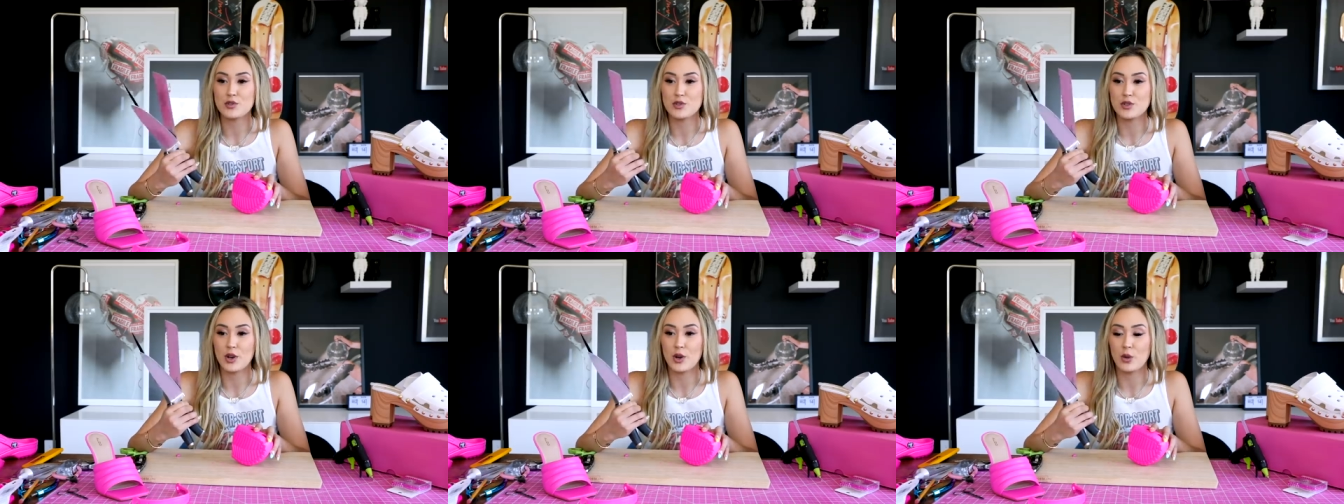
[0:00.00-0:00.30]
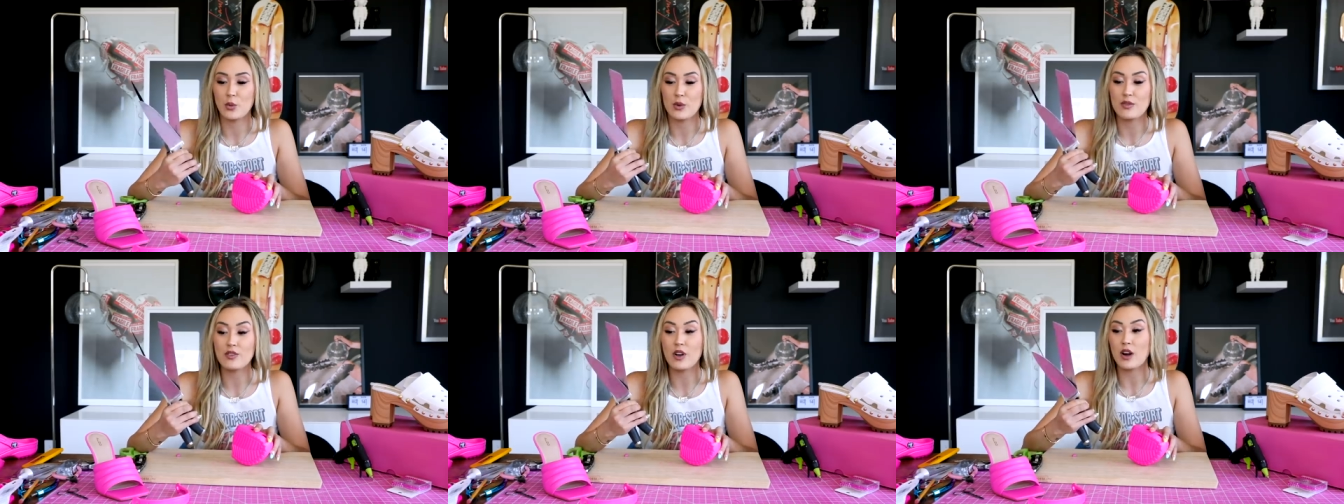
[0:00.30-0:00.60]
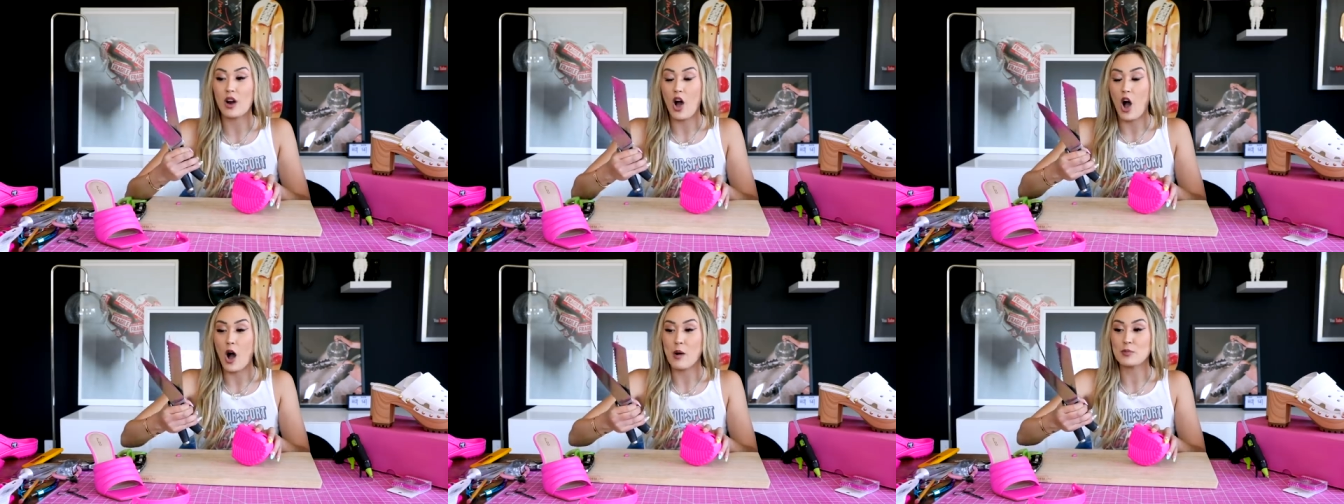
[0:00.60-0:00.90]
So we've
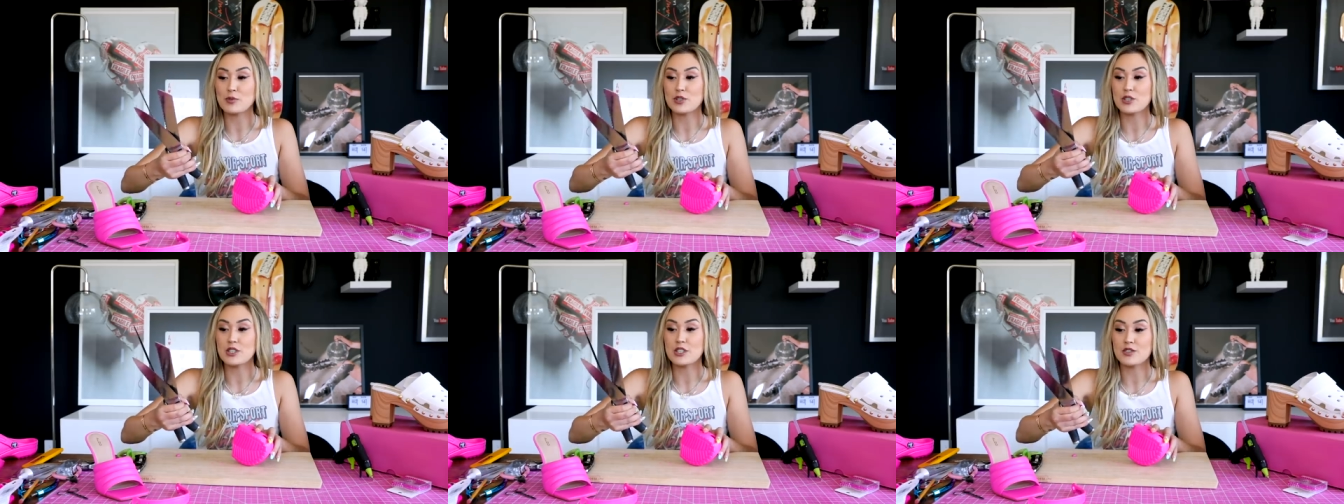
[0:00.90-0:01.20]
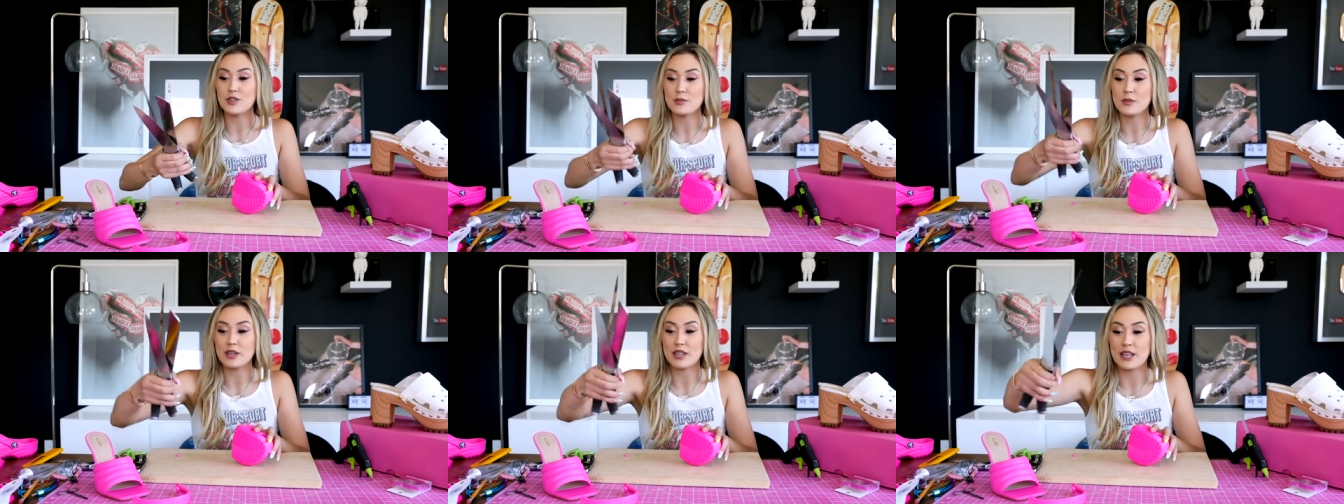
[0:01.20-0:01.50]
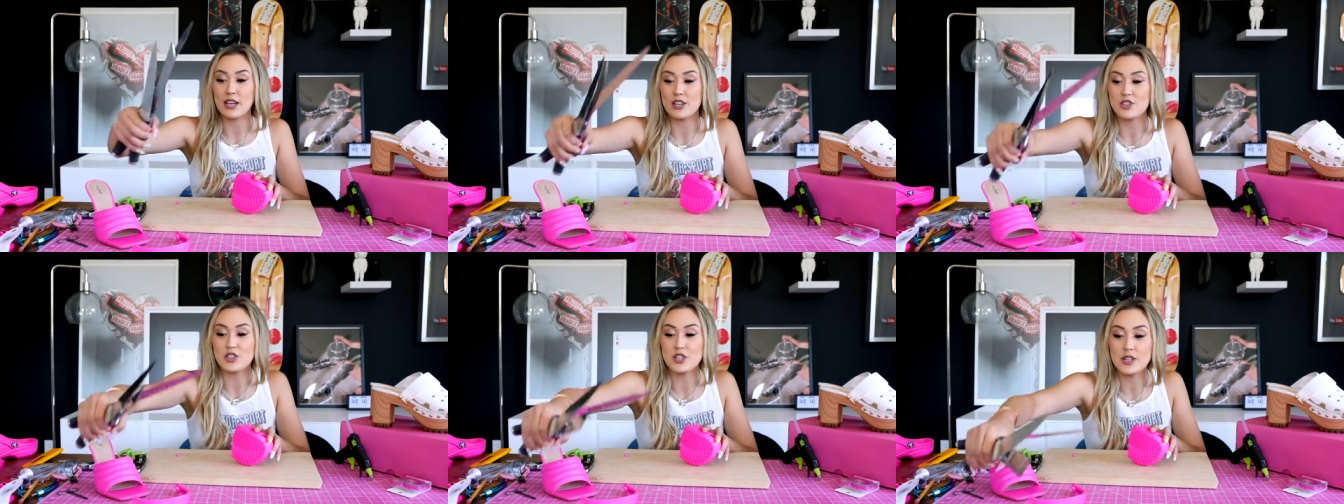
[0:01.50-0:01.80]
got options from the
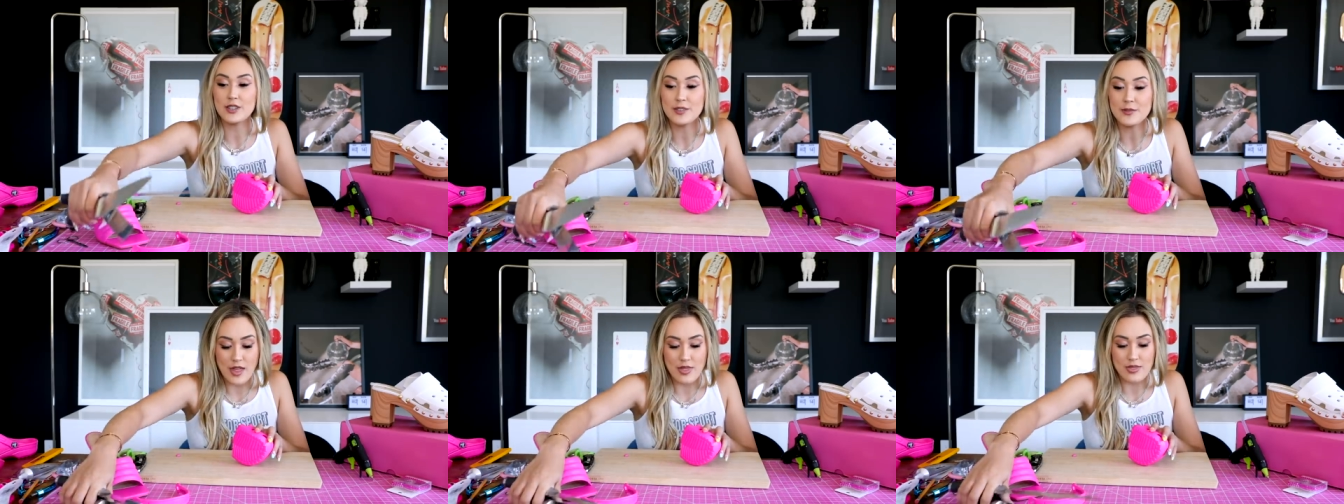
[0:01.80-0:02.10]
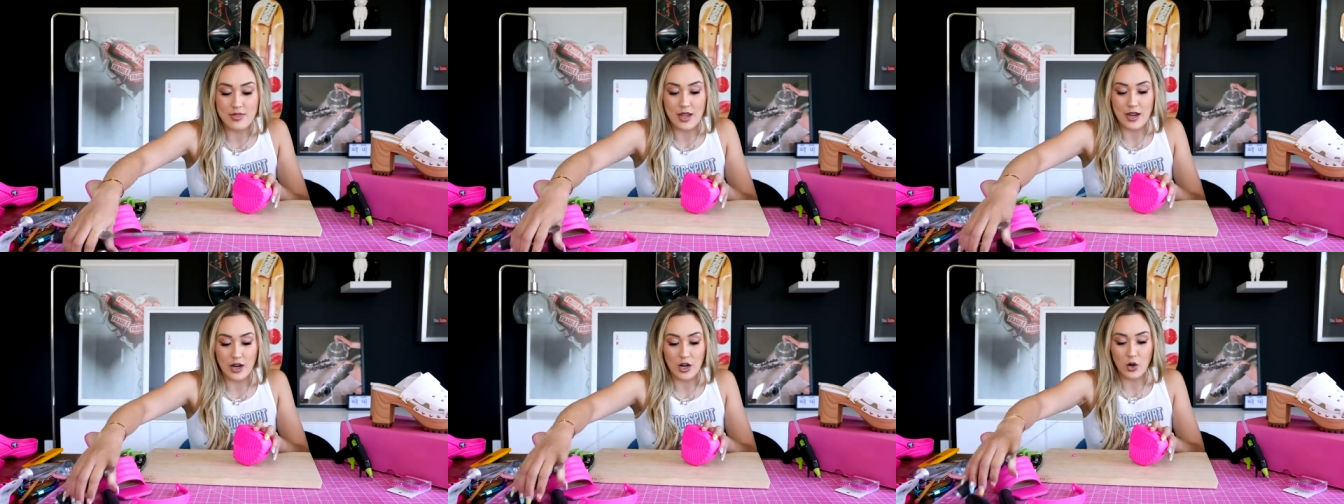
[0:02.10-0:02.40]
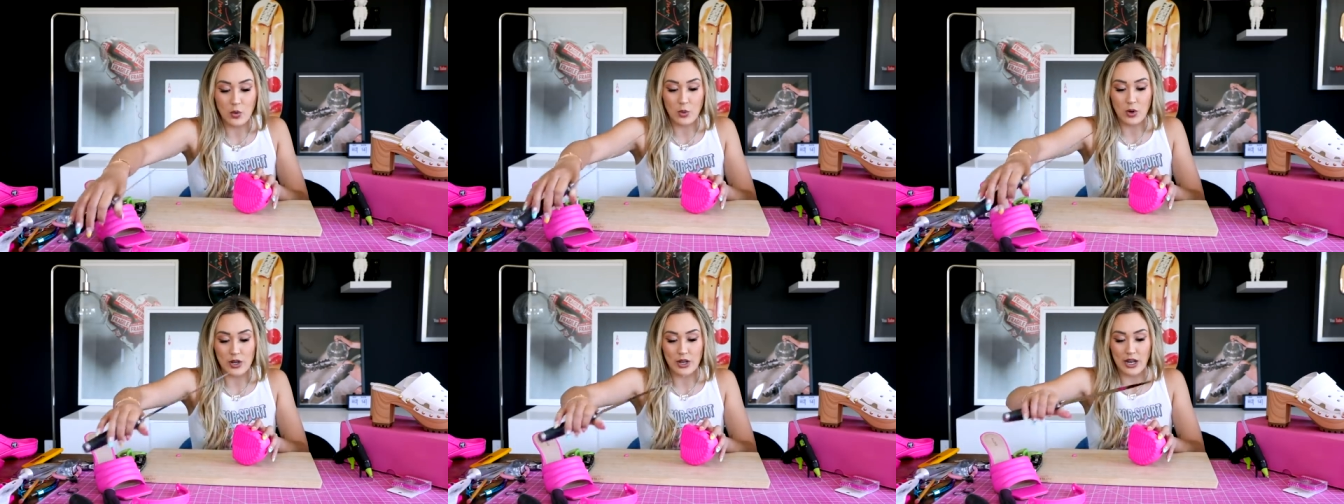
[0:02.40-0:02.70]
kitchen and
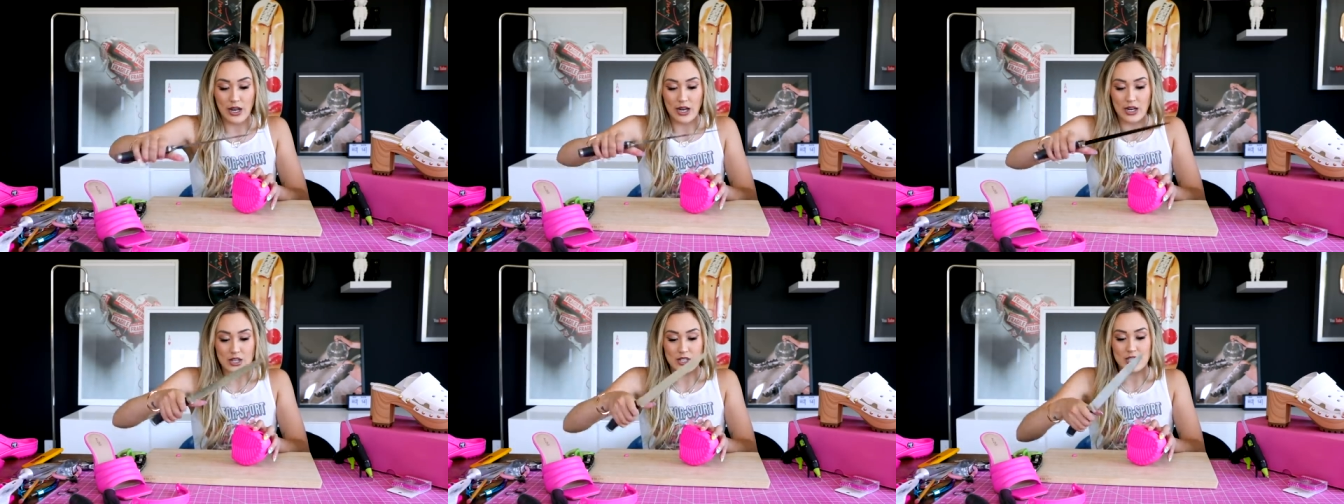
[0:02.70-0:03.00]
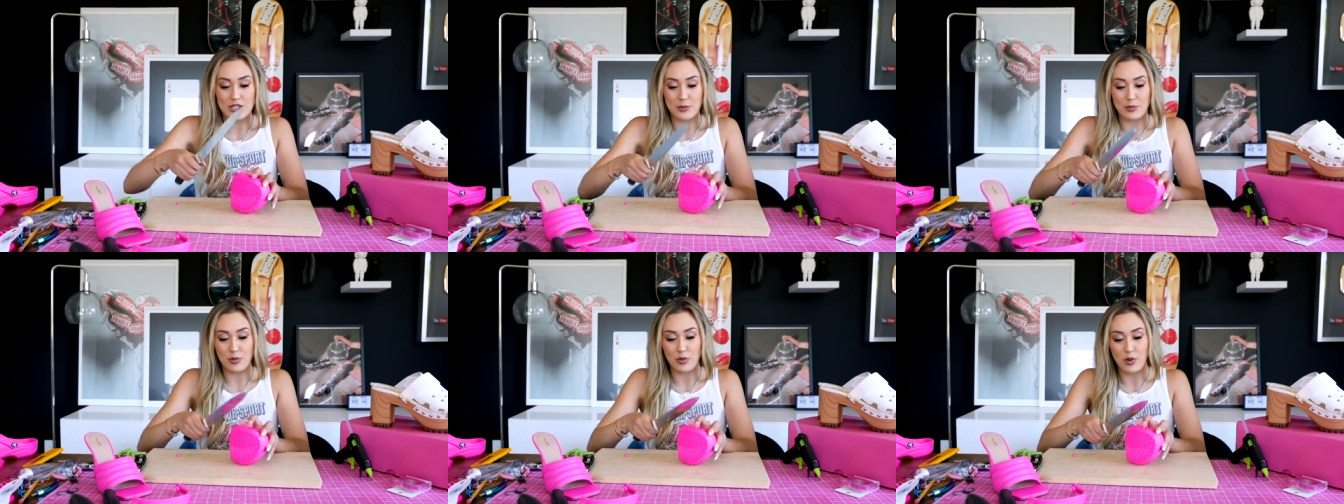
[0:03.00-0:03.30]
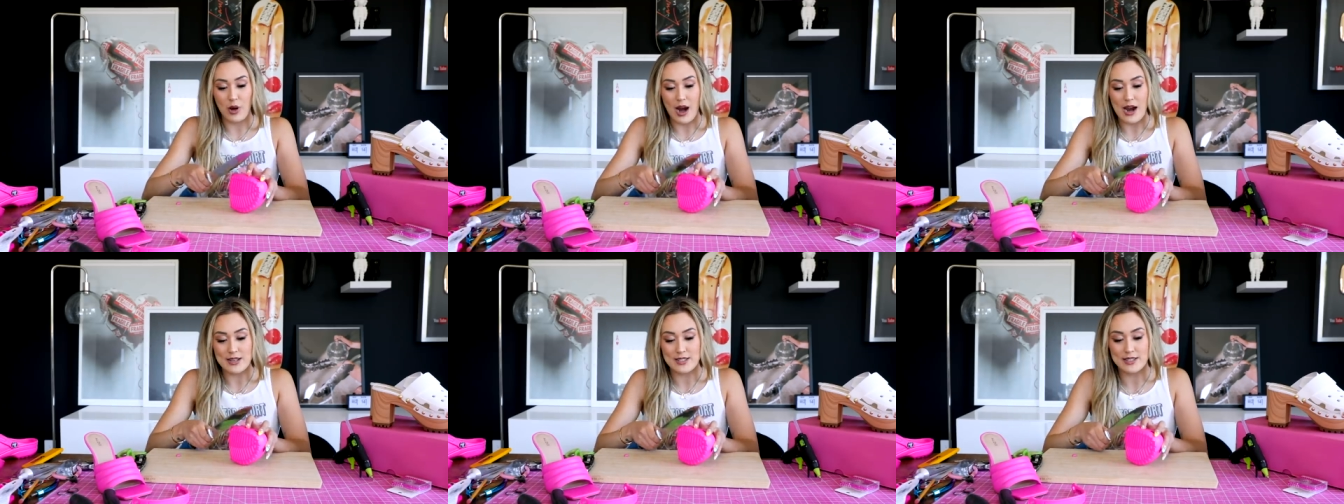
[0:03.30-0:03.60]
they're working
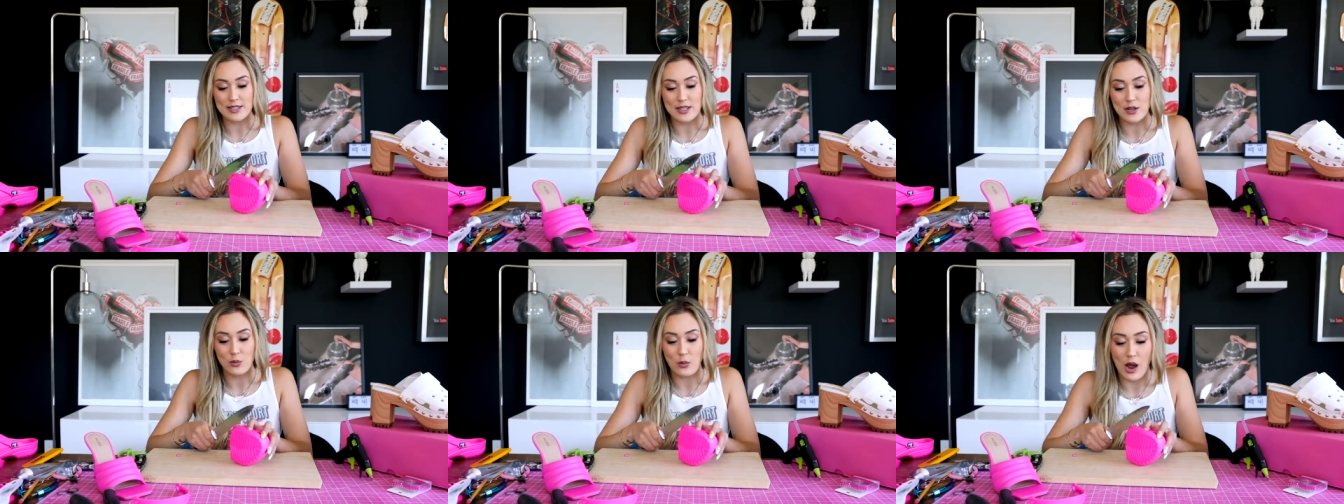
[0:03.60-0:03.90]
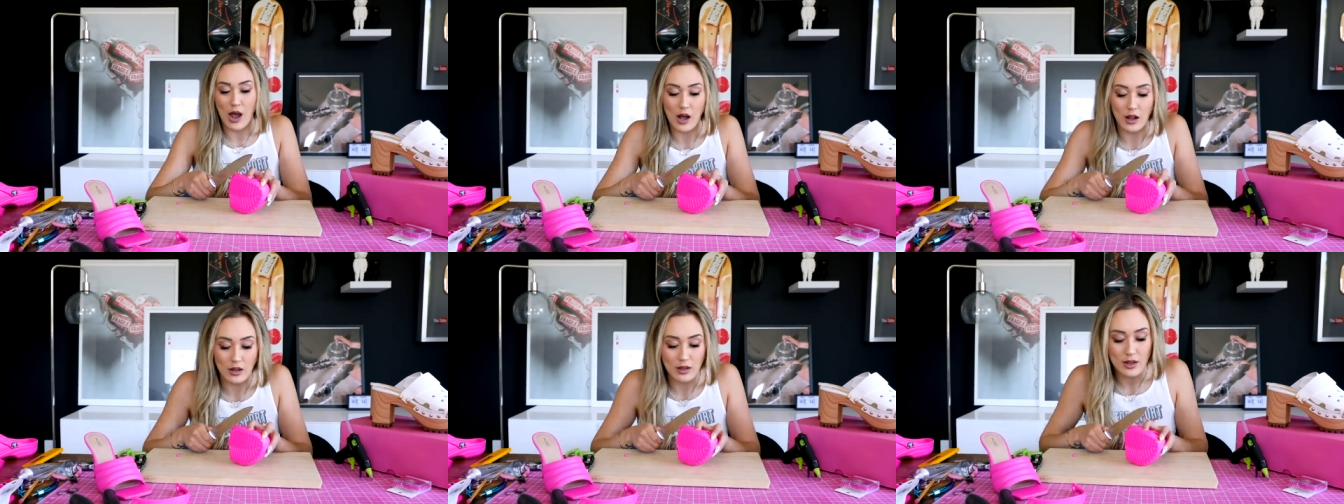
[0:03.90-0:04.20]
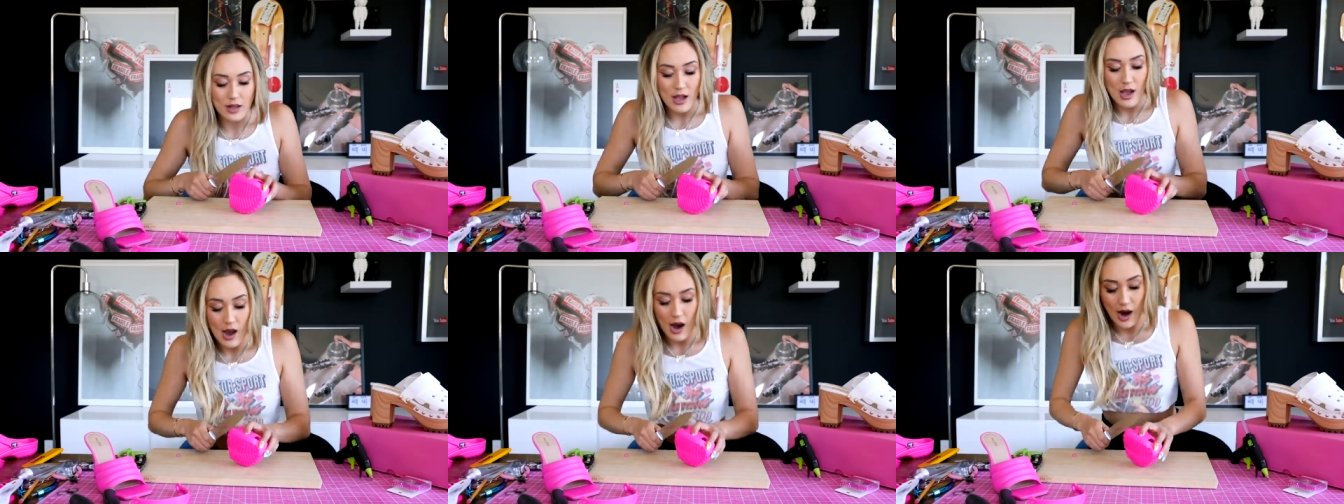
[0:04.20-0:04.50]
surprisingly
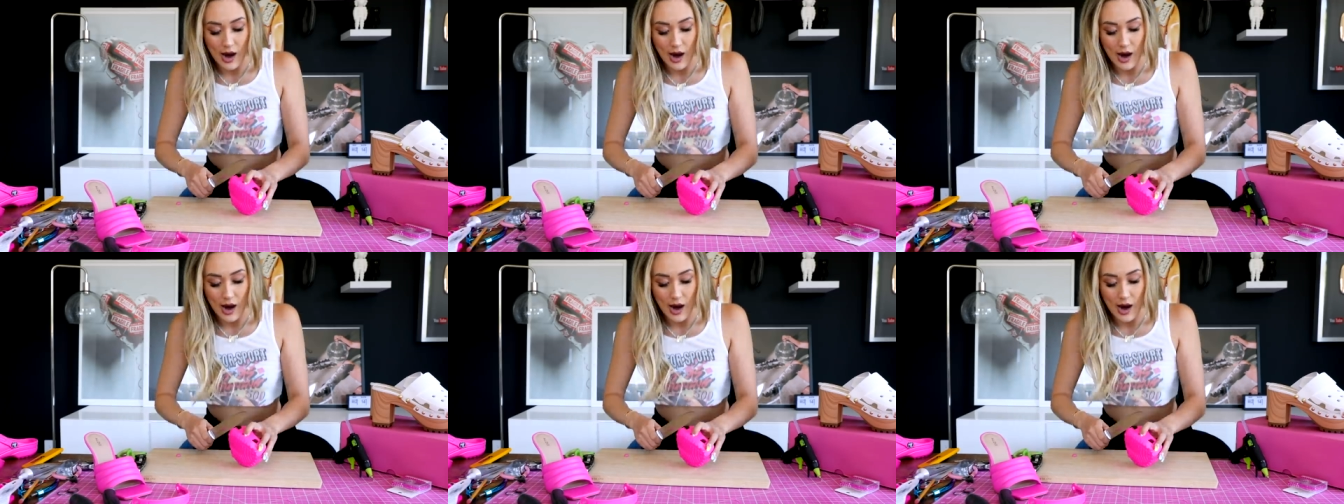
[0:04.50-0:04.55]
well.